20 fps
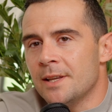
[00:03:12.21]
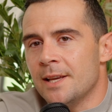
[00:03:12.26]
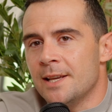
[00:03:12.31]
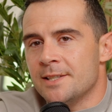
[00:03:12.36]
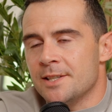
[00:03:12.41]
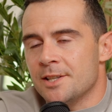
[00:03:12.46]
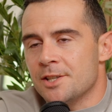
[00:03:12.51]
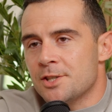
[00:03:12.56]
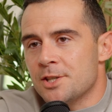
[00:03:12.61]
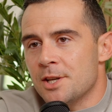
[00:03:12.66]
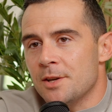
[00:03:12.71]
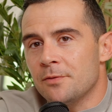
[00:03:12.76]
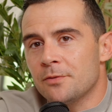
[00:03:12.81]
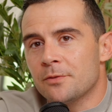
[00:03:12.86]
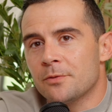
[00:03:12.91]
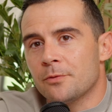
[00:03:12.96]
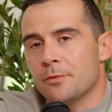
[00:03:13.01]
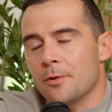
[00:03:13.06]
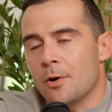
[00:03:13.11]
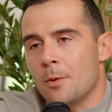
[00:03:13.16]
is a shift
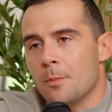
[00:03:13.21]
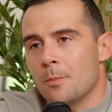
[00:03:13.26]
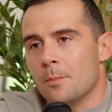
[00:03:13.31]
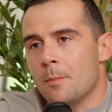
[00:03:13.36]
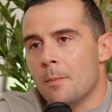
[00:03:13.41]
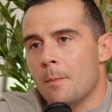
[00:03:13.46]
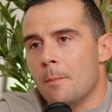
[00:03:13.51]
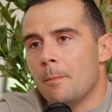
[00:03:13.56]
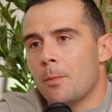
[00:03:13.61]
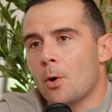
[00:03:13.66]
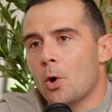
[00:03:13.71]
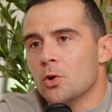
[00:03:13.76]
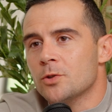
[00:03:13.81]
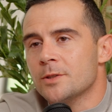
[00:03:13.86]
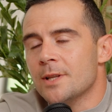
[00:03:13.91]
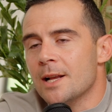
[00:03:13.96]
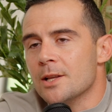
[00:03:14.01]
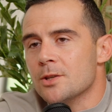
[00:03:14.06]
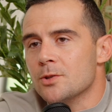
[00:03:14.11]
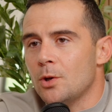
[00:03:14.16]
from
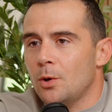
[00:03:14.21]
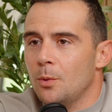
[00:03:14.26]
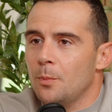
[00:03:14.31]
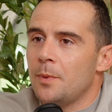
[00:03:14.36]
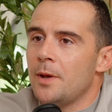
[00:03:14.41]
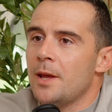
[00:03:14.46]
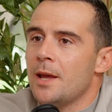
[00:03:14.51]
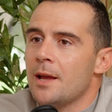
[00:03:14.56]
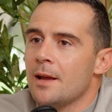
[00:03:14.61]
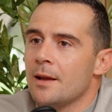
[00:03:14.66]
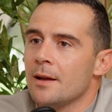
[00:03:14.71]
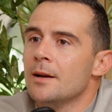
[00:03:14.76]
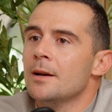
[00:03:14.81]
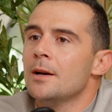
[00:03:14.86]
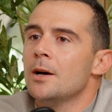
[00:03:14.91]
Costa del Sol being